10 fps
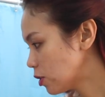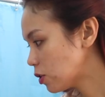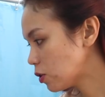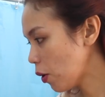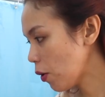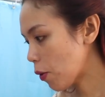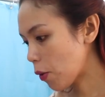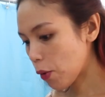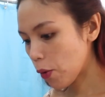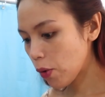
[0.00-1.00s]
So,
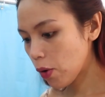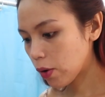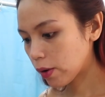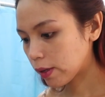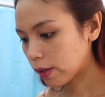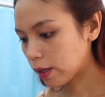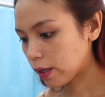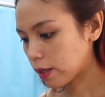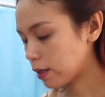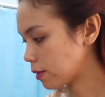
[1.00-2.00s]

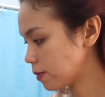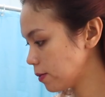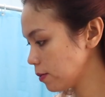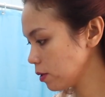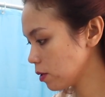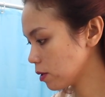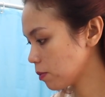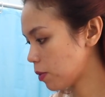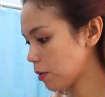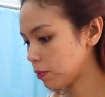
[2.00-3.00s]
yan.
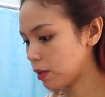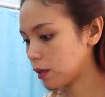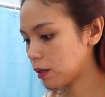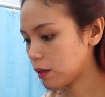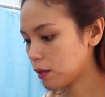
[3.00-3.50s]
Pump lang.